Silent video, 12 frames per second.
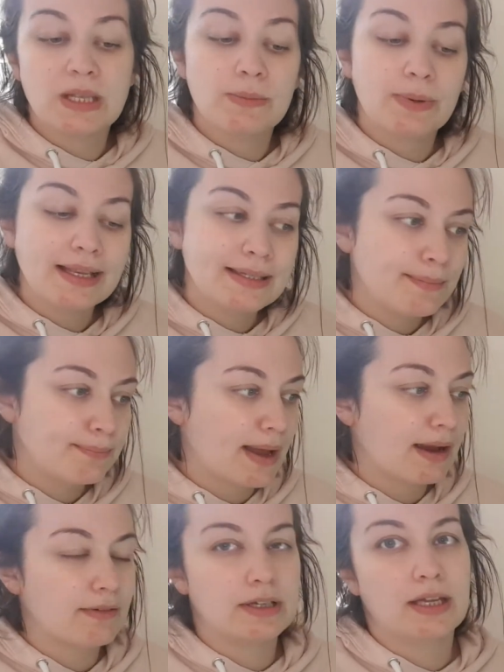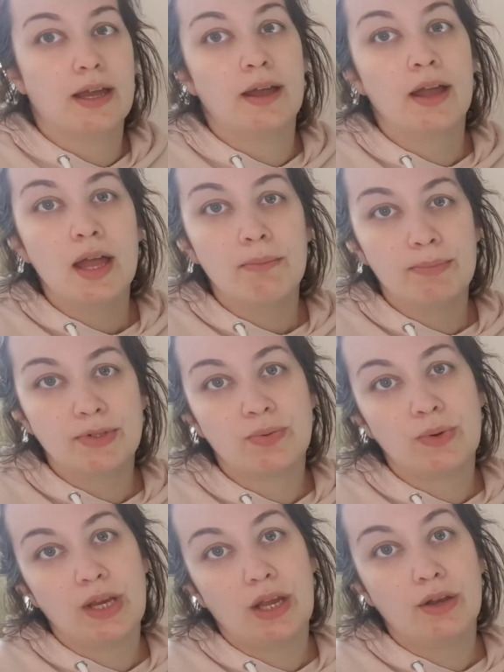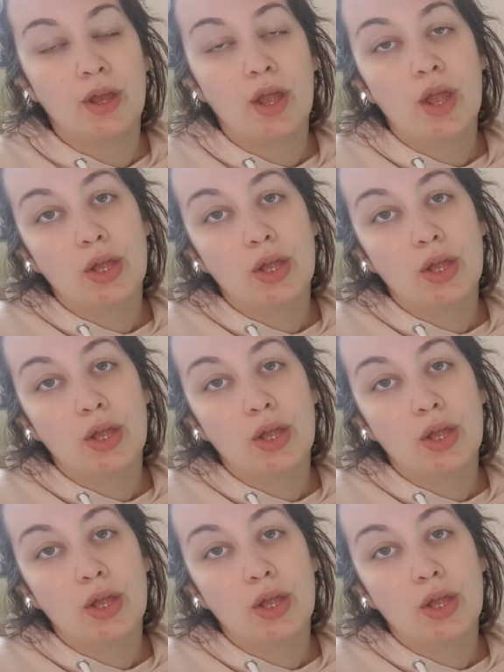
they place a barrier between